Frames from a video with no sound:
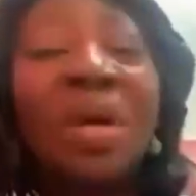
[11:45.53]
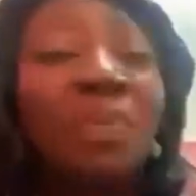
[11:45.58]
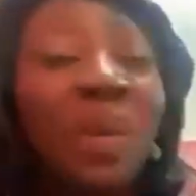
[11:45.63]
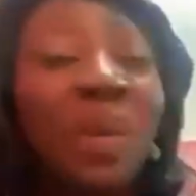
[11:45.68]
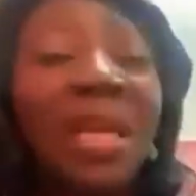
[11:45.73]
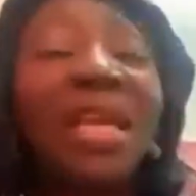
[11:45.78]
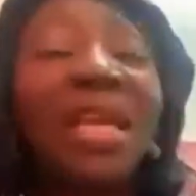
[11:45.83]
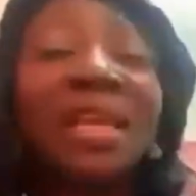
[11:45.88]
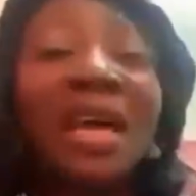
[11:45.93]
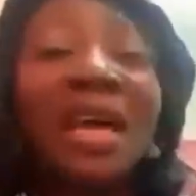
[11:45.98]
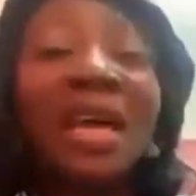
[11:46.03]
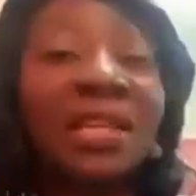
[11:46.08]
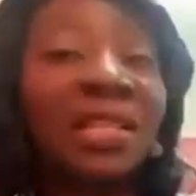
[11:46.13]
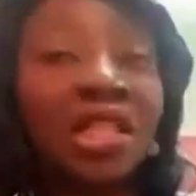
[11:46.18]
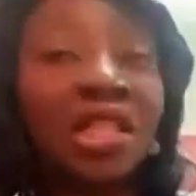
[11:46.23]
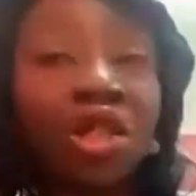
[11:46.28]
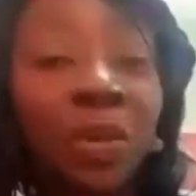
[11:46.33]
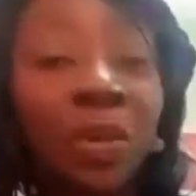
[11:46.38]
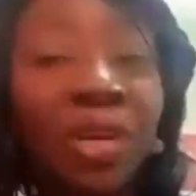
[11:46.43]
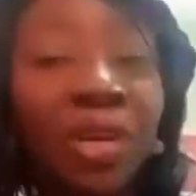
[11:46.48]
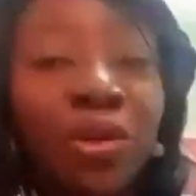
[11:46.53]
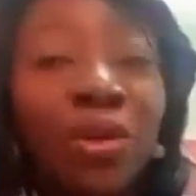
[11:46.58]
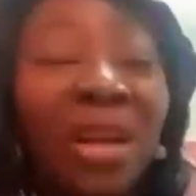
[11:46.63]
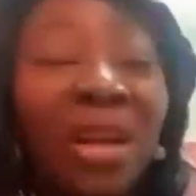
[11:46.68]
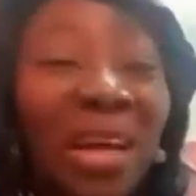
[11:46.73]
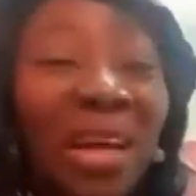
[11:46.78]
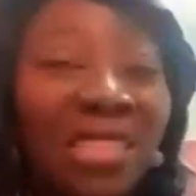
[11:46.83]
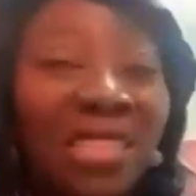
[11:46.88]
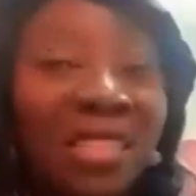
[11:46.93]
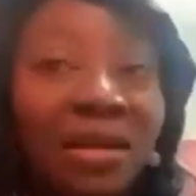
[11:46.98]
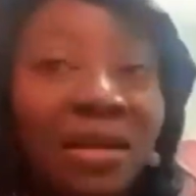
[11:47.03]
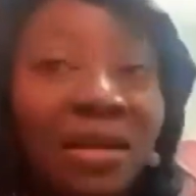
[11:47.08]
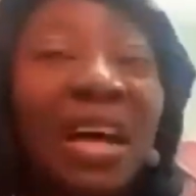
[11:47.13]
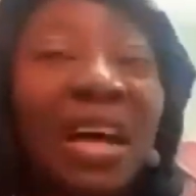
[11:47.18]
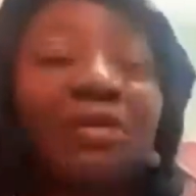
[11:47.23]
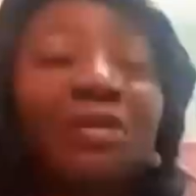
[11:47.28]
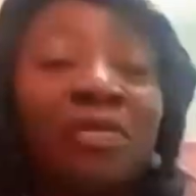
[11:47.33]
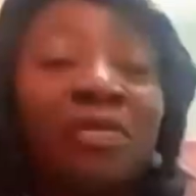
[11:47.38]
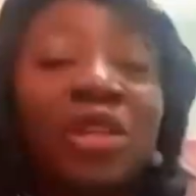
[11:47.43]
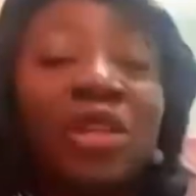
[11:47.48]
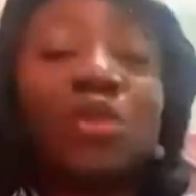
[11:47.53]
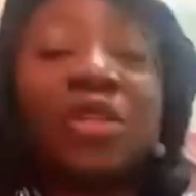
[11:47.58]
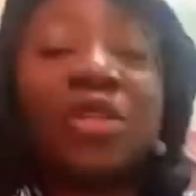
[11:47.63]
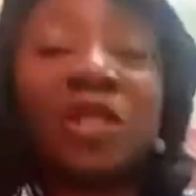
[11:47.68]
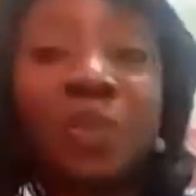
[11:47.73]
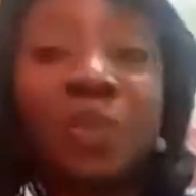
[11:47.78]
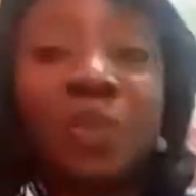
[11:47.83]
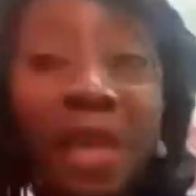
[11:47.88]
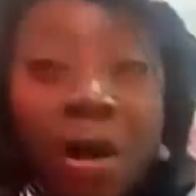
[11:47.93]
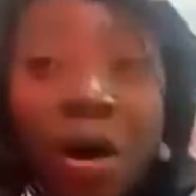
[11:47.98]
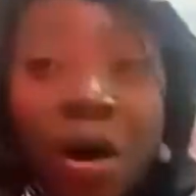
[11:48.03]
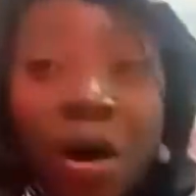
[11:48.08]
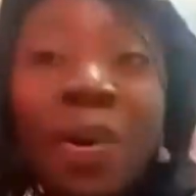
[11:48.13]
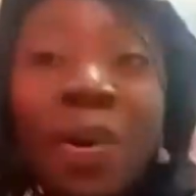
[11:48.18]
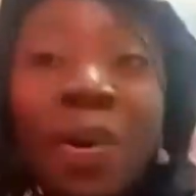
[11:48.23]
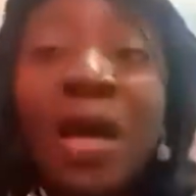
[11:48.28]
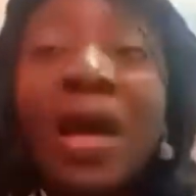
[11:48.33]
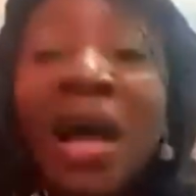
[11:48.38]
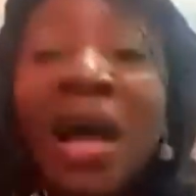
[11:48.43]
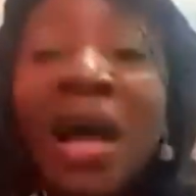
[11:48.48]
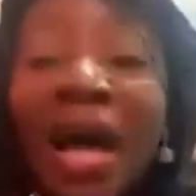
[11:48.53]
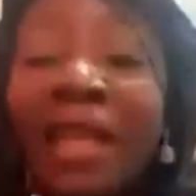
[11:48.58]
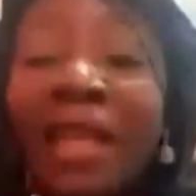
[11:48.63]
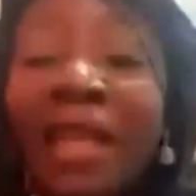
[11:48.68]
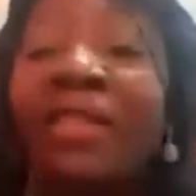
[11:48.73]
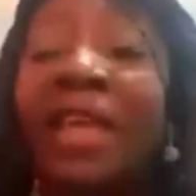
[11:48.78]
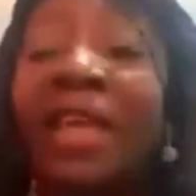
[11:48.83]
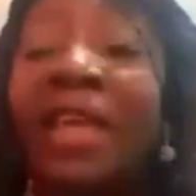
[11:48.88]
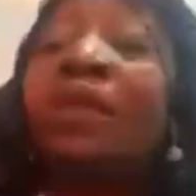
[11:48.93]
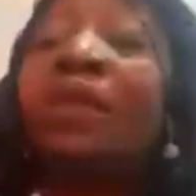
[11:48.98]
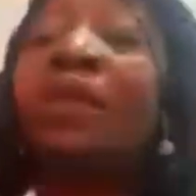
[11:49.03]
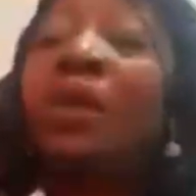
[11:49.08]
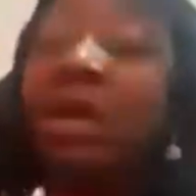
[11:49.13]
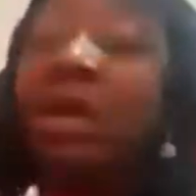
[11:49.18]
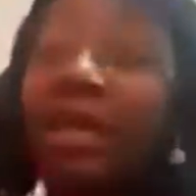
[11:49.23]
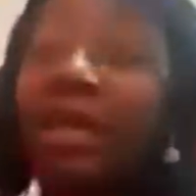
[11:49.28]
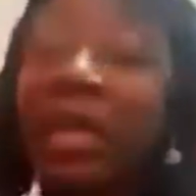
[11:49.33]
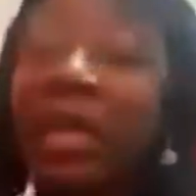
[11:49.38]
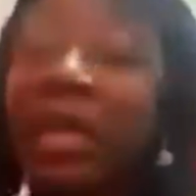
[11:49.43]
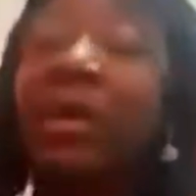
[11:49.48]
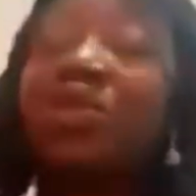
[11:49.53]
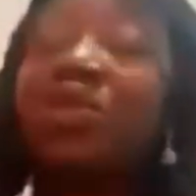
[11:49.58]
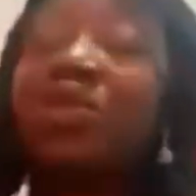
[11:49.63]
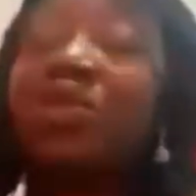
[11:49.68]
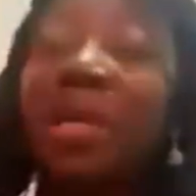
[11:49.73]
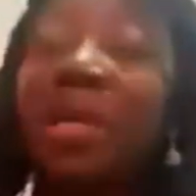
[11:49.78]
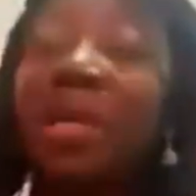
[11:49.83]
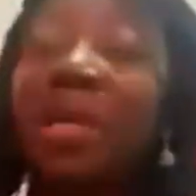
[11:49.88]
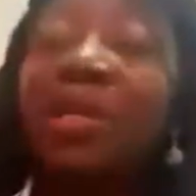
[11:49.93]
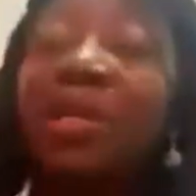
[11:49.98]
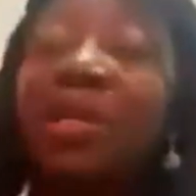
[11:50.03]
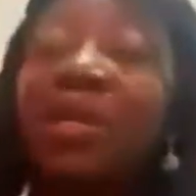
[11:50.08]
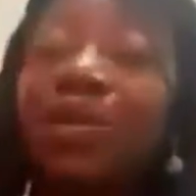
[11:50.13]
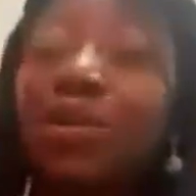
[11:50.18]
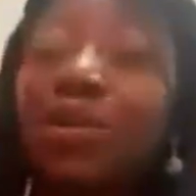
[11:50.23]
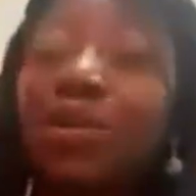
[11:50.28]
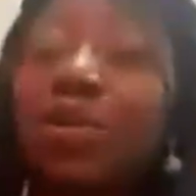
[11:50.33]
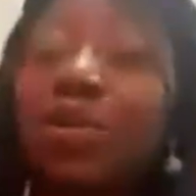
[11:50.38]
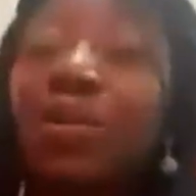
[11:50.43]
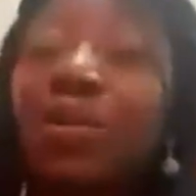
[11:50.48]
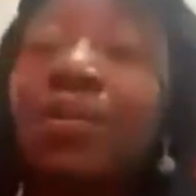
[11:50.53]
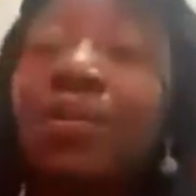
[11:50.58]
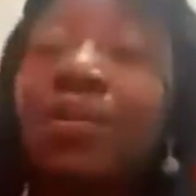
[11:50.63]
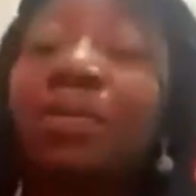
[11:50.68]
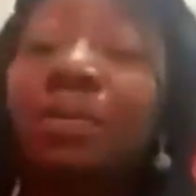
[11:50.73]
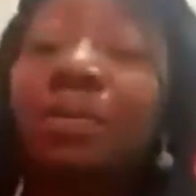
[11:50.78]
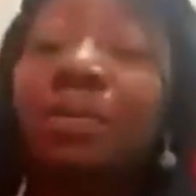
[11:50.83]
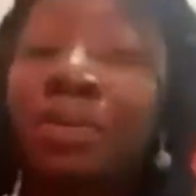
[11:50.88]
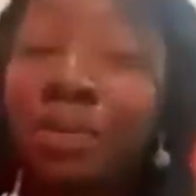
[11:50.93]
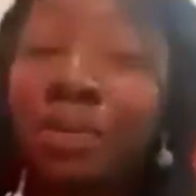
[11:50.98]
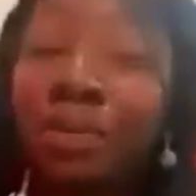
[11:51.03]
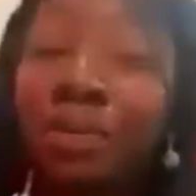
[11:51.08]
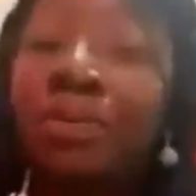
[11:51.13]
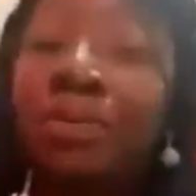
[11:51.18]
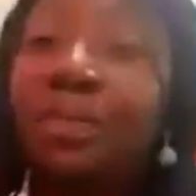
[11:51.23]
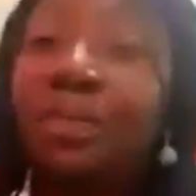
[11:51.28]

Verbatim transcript: that may have situation okay. are still afraid to speak up and right. then girls remaining in hope. Okay.